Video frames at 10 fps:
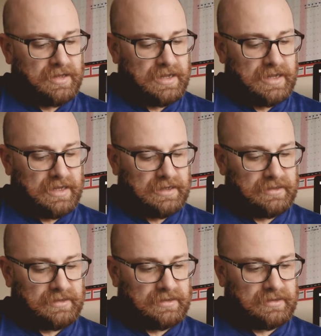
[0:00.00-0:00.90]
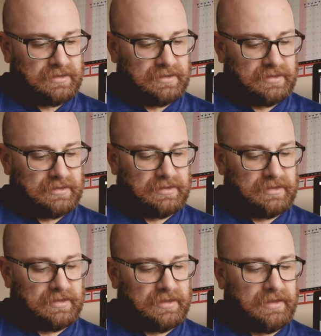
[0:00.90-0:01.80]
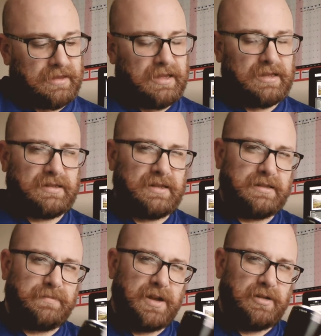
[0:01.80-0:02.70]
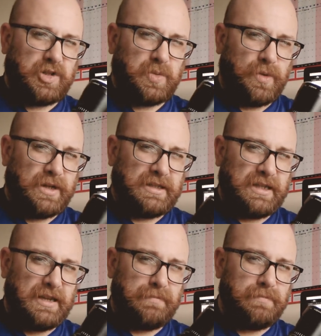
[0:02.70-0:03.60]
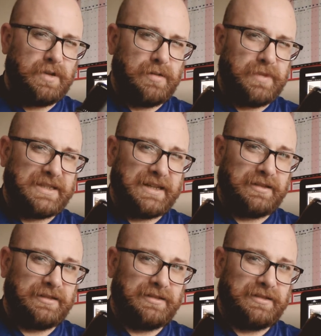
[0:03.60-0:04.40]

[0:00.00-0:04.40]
and this is about a 28mm